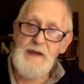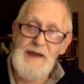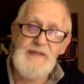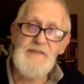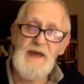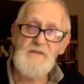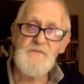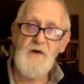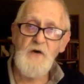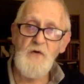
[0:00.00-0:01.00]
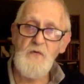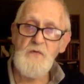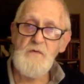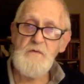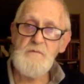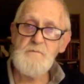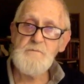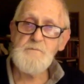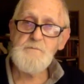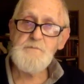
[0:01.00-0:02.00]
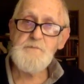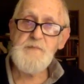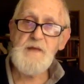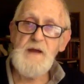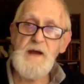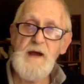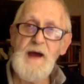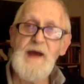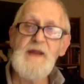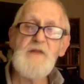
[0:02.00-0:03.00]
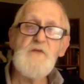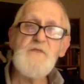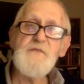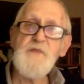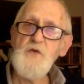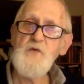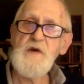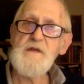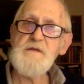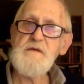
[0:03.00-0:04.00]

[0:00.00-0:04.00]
that fall, I knew fluent